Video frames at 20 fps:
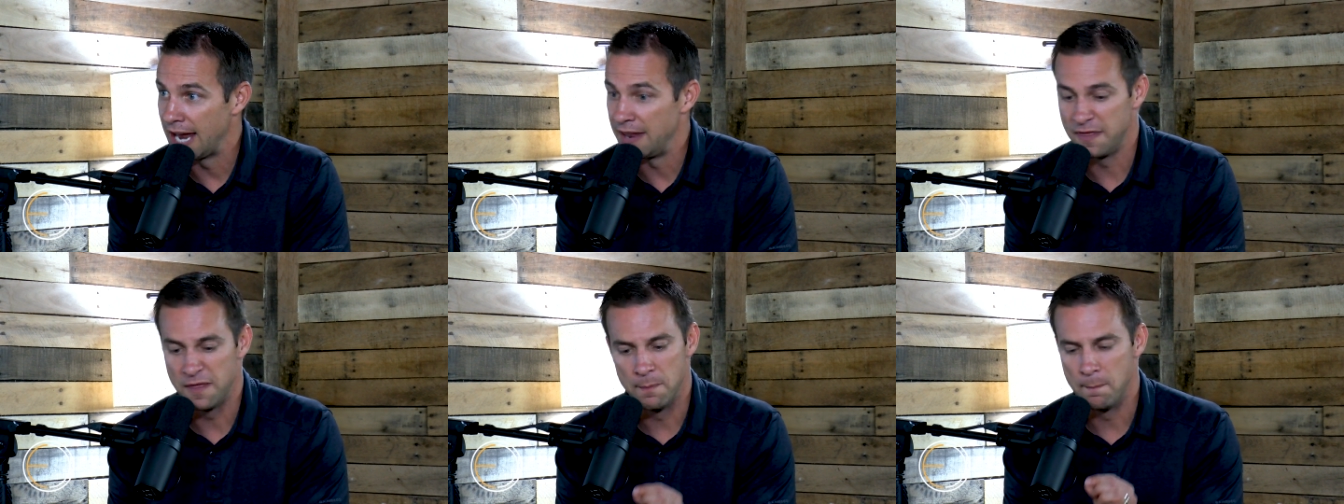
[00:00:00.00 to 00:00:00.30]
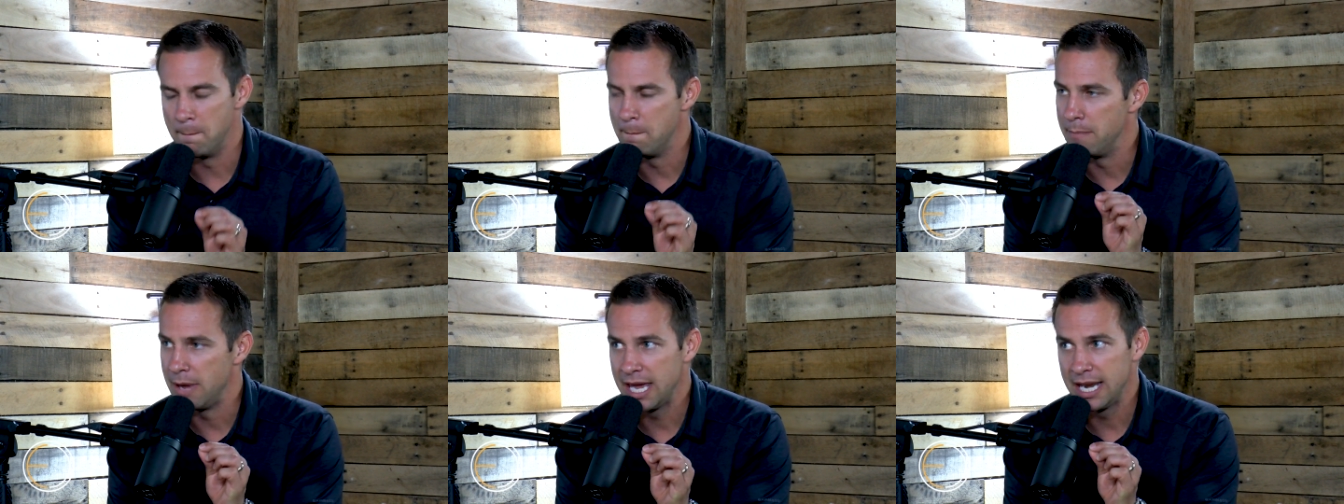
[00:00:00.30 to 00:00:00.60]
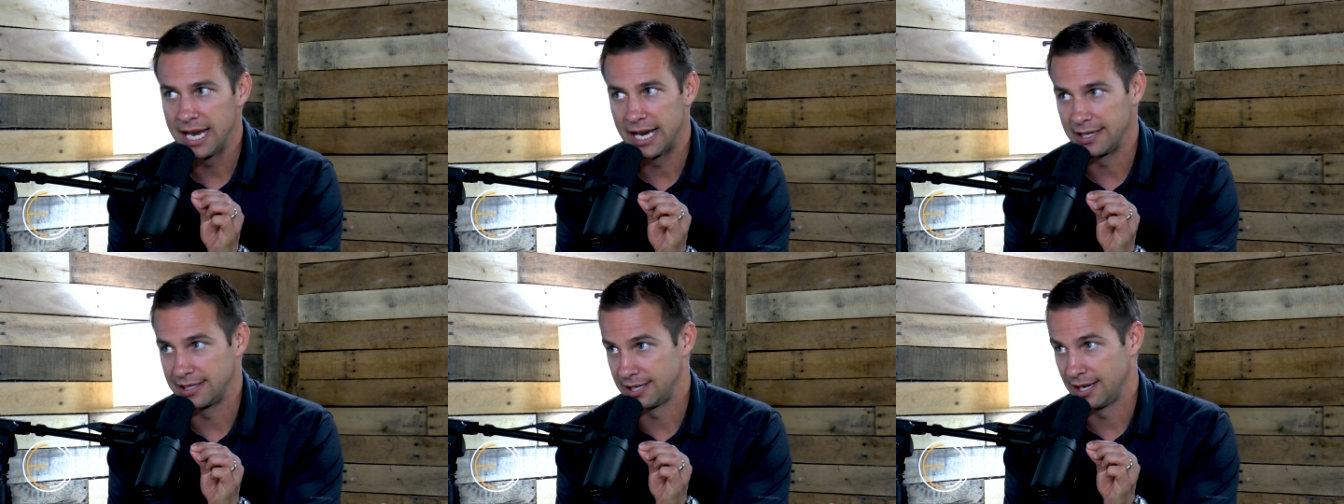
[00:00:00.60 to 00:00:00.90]
and the yeah.
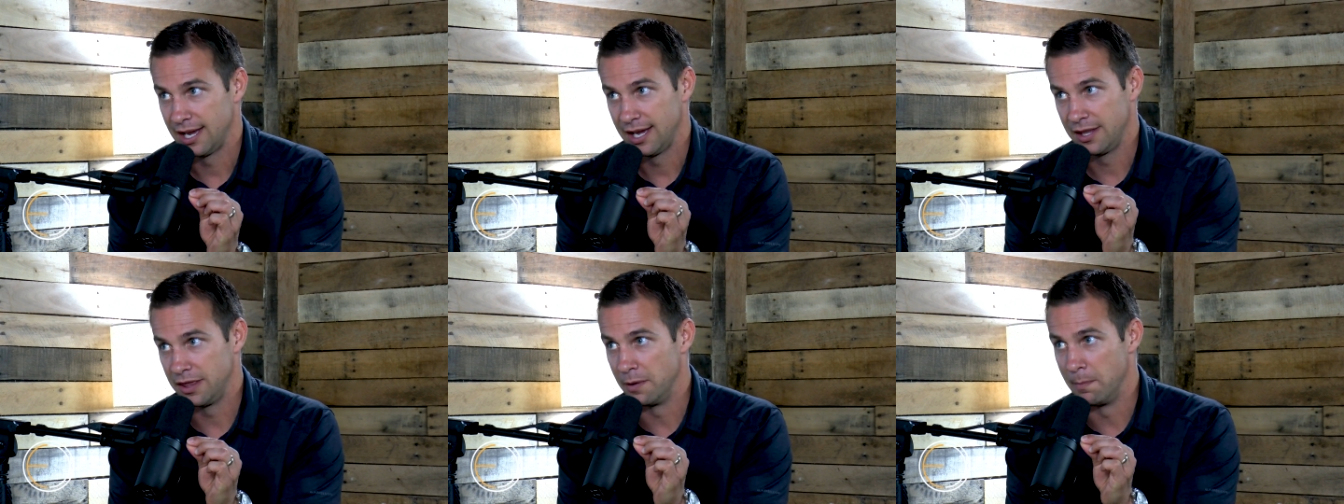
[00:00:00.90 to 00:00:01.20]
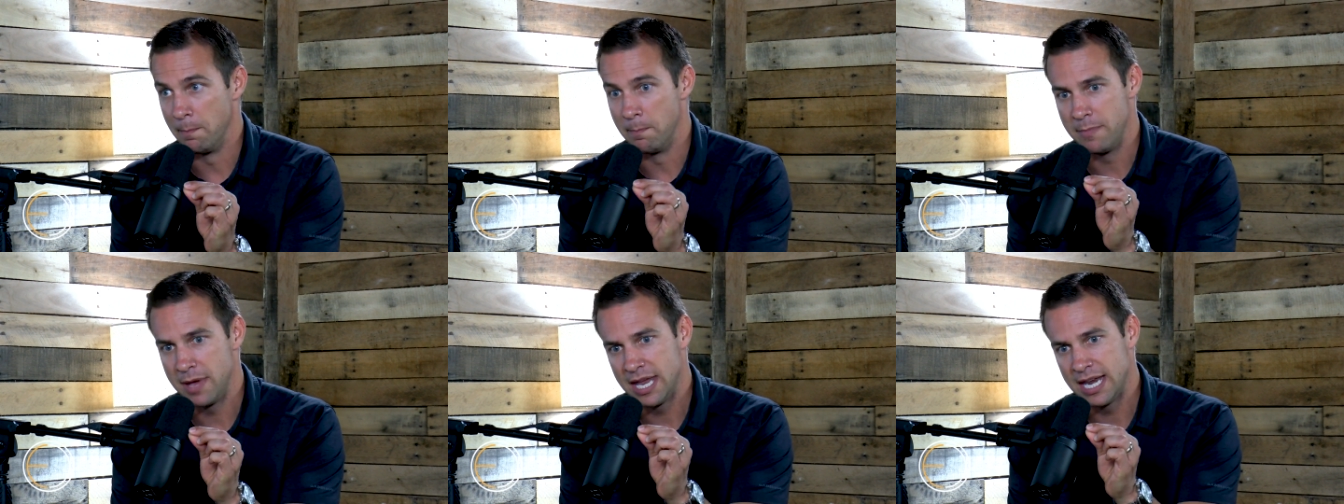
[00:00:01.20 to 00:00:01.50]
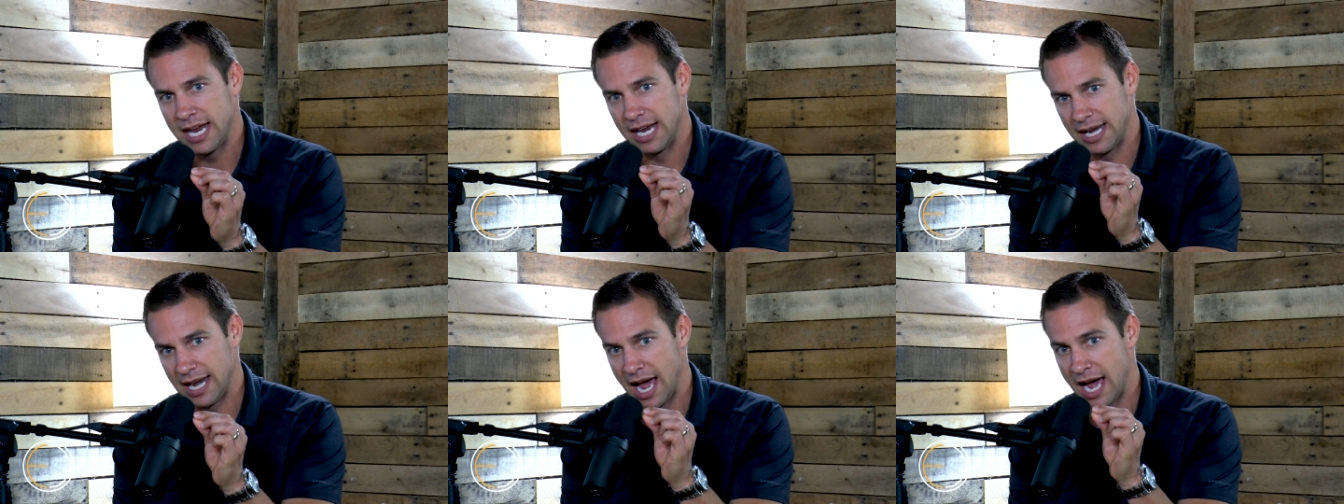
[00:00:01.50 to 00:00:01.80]
minute yeah. the
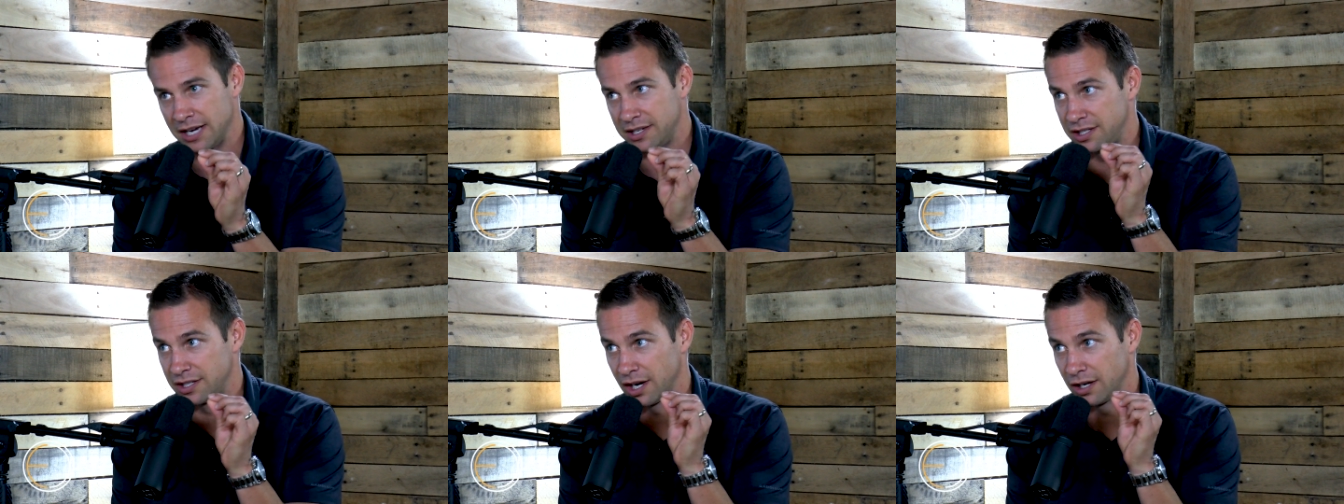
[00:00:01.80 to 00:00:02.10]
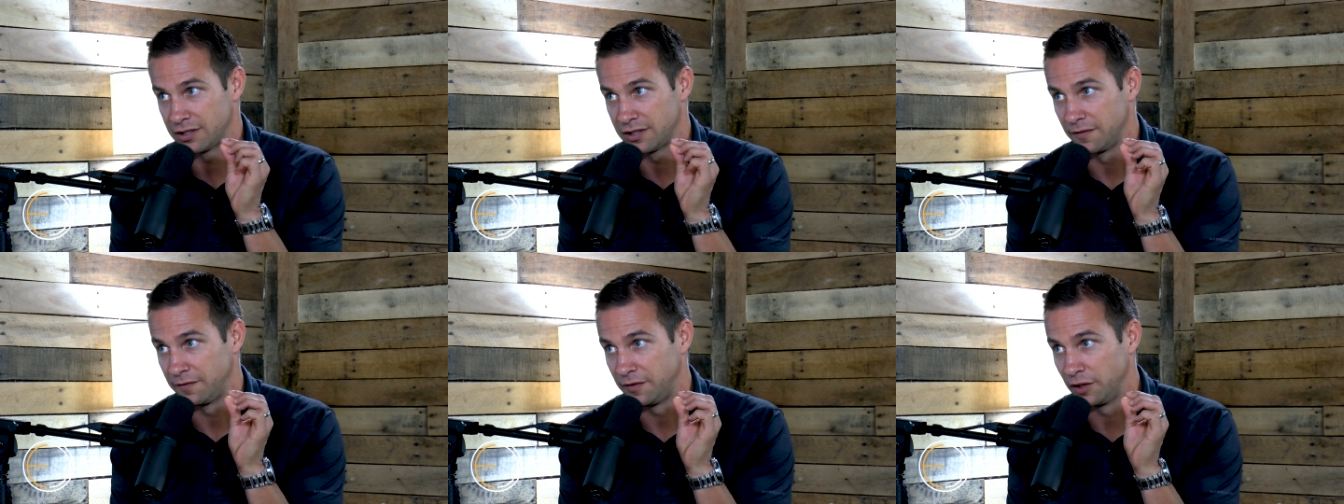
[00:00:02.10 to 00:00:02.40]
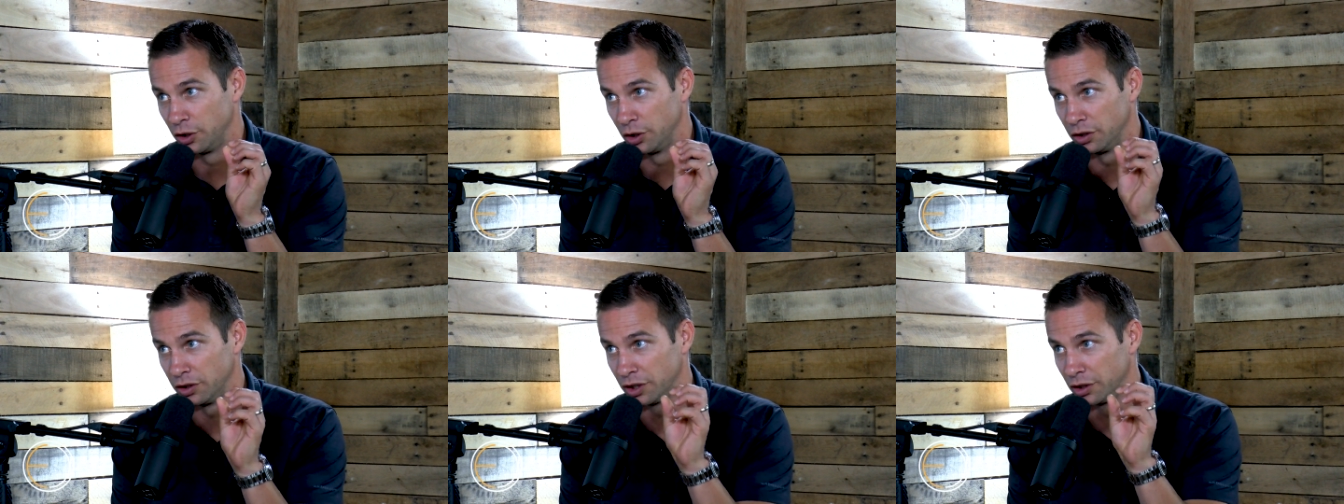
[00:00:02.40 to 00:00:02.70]
minute I start to
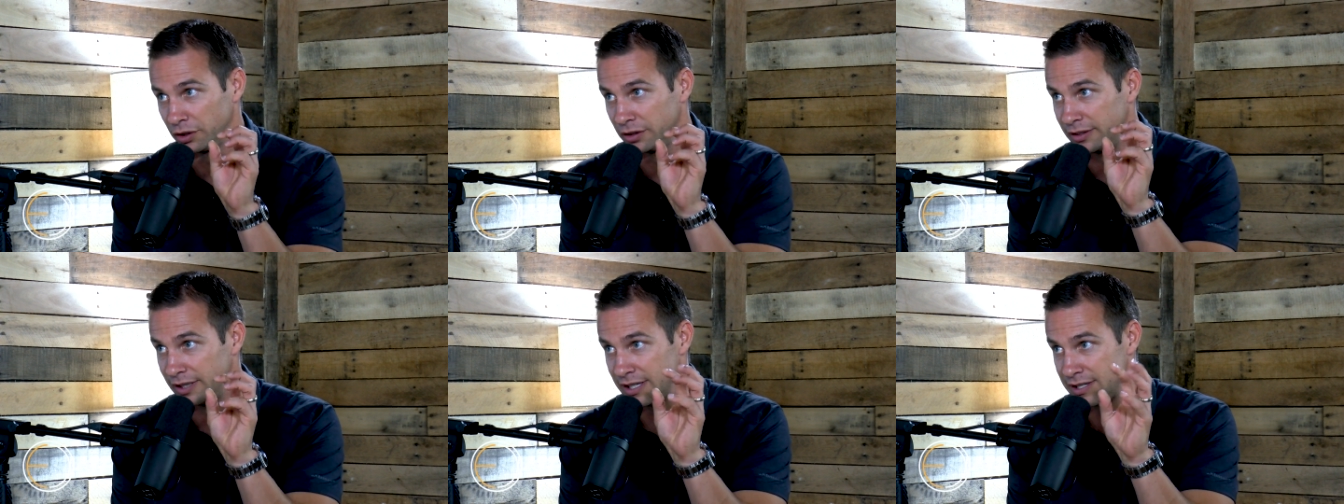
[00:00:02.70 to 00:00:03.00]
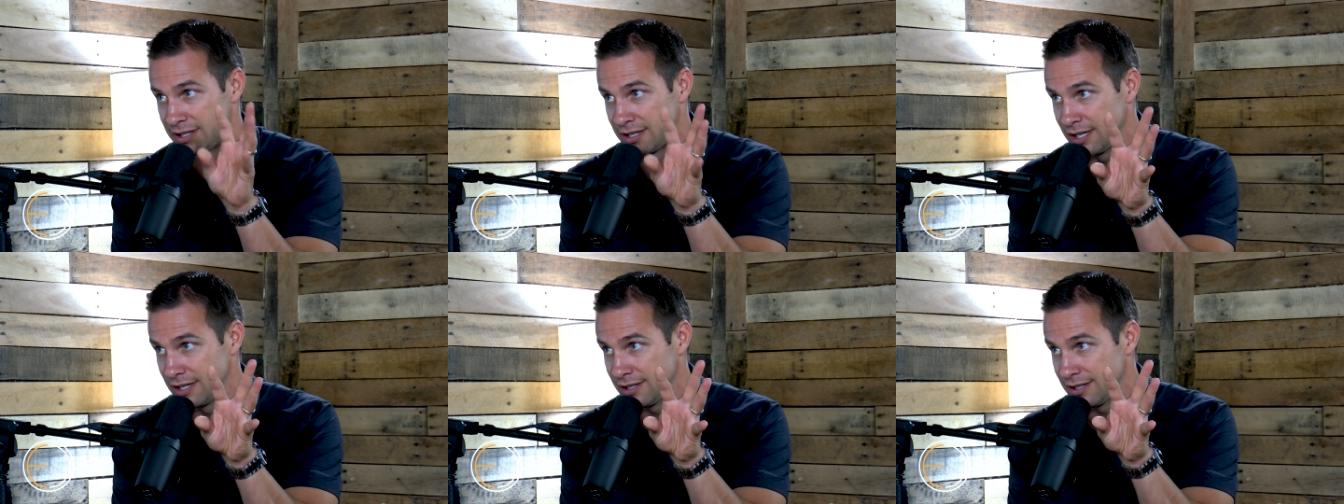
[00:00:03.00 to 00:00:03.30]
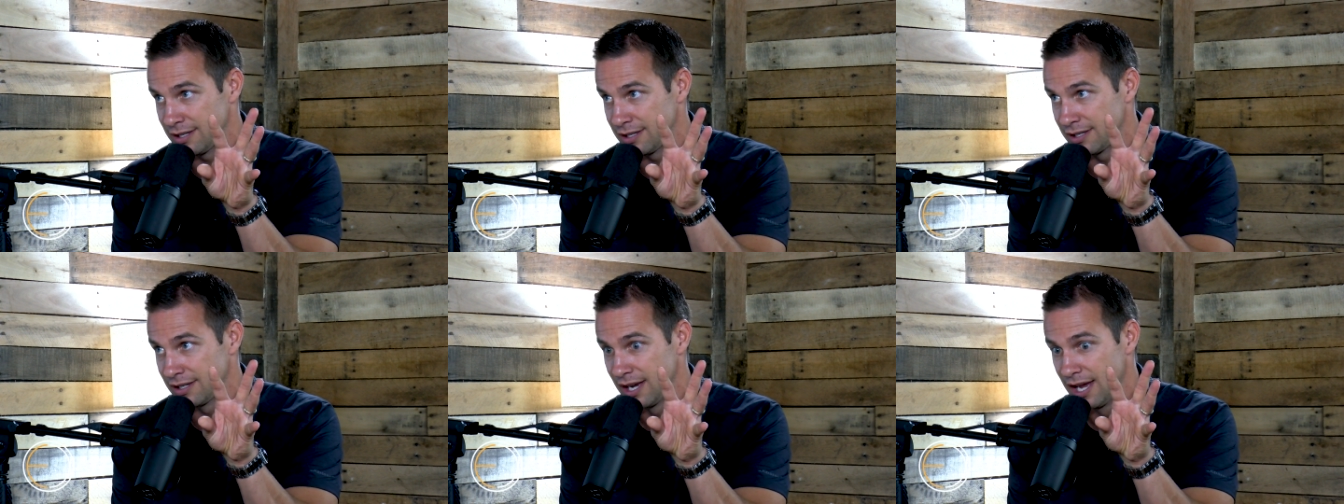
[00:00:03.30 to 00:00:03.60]
feel a little
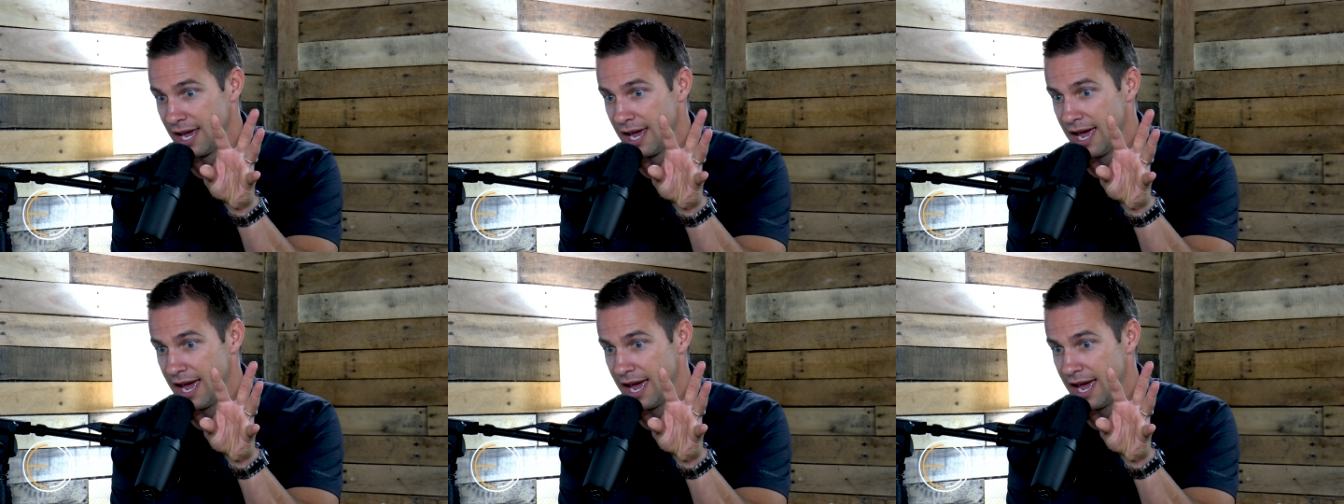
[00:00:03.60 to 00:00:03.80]
distance